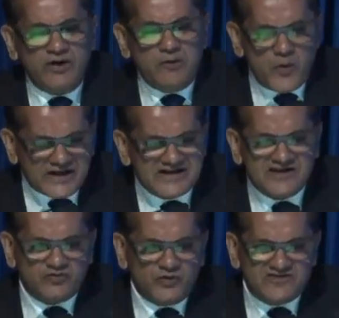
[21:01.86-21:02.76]
we
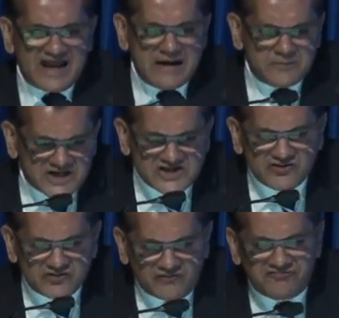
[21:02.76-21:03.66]
witnessed was the
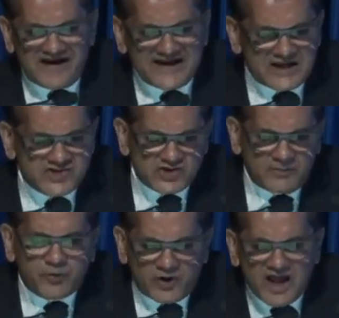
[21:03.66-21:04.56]
emergence of financial
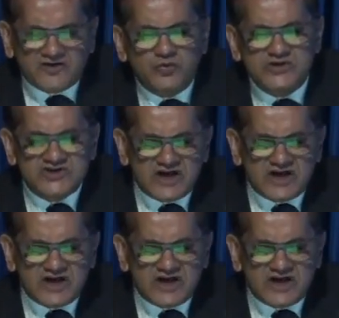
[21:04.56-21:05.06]
products which